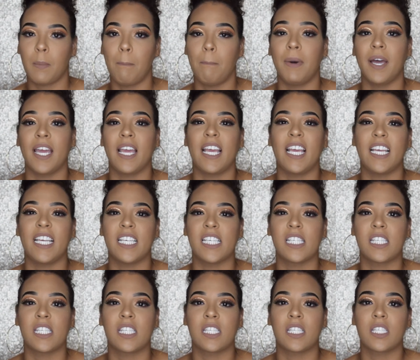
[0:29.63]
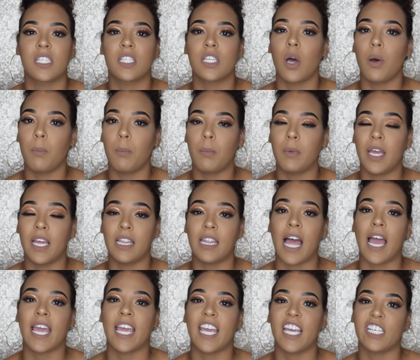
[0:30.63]
but it's
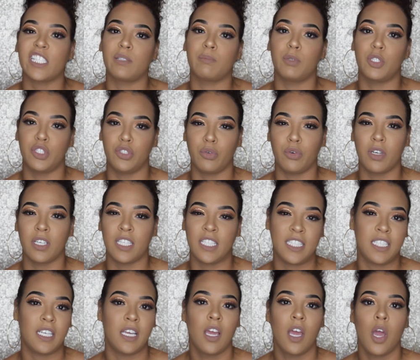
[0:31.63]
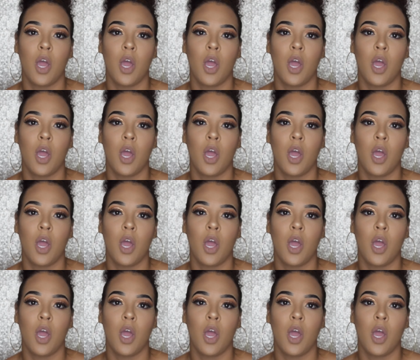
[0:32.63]
it's majority